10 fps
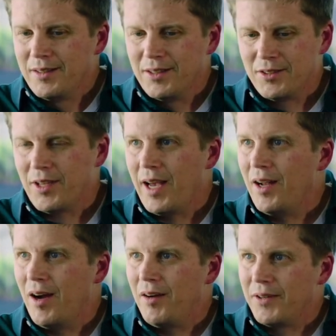to sign
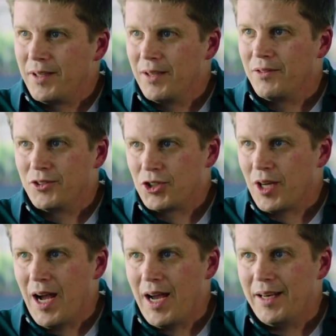off on a given
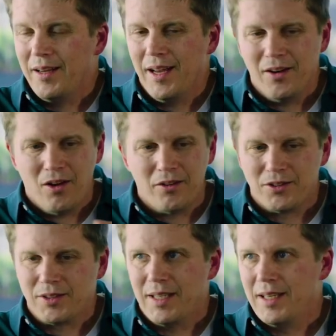shot, and all they're
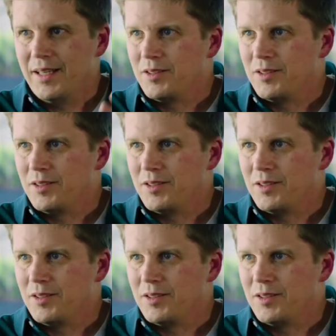seeing